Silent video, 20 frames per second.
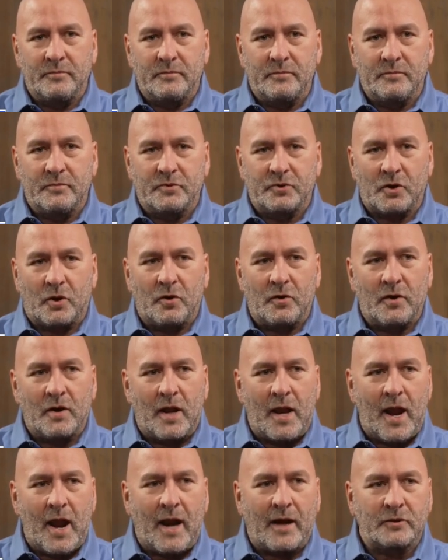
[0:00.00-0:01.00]
certain
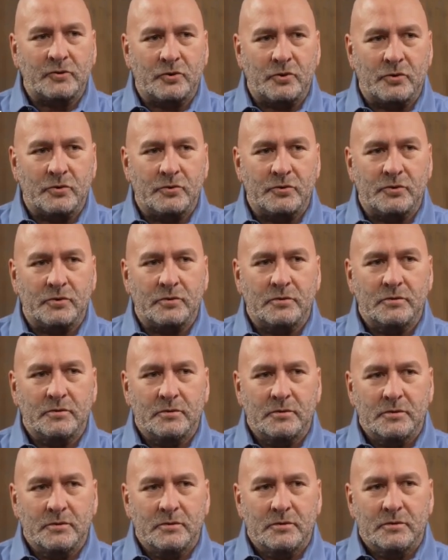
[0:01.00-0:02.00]
actors,
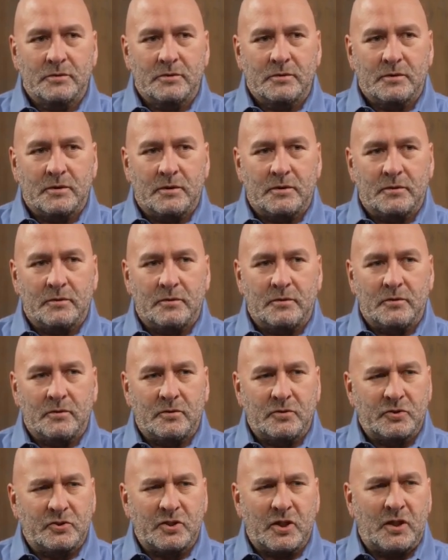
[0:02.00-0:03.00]
you
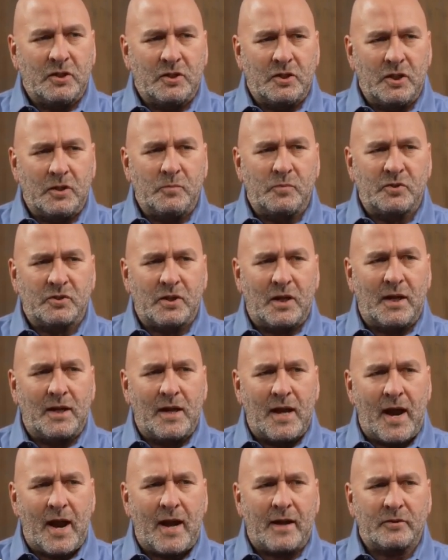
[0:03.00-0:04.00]
could say deep state
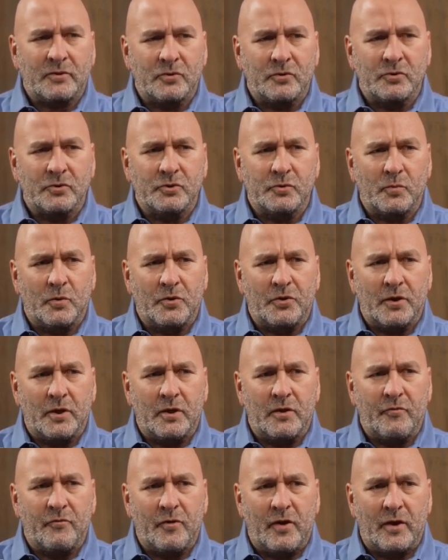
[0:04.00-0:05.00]
actors within
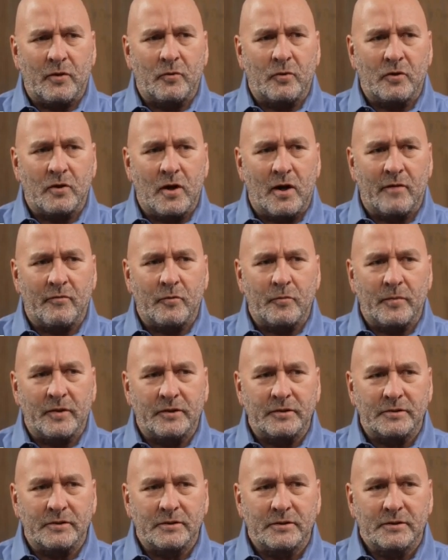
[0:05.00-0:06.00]
the federal
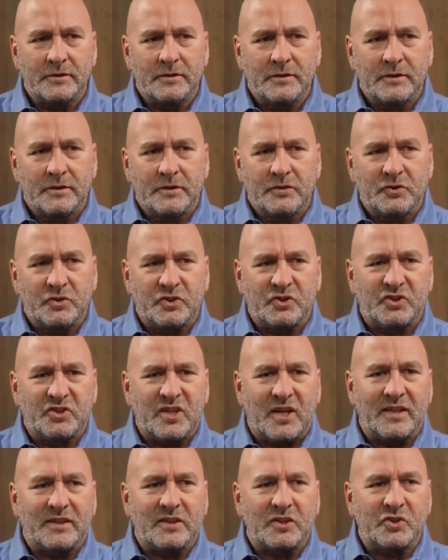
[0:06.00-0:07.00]
government, to
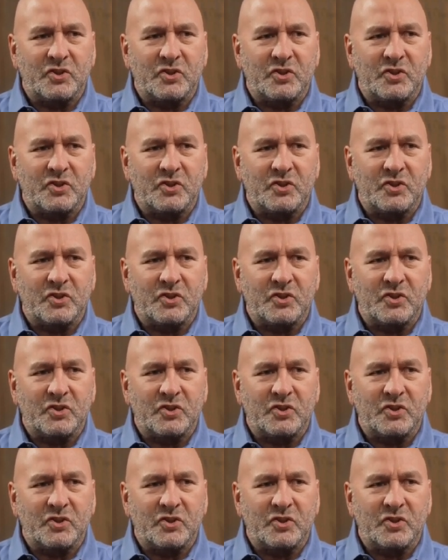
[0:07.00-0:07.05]
set the